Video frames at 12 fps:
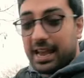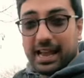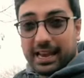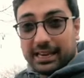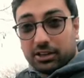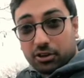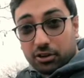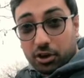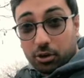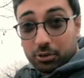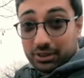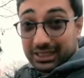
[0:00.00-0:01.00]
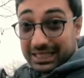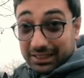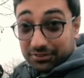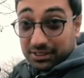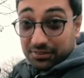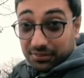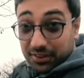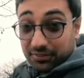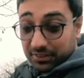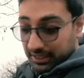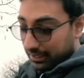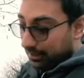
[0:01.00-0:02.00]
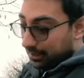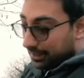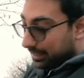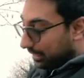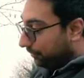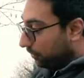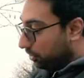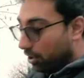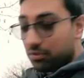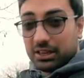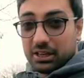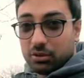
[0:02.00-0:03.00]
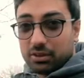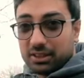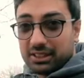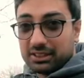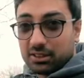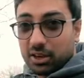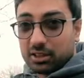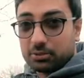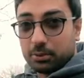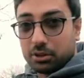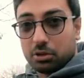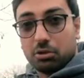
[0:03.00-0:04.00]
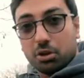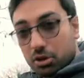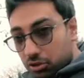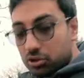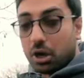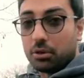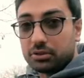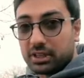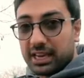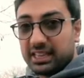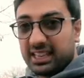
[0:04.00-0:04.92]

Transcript: a good old nifty 50. If you don't need all of this glass with you, don't take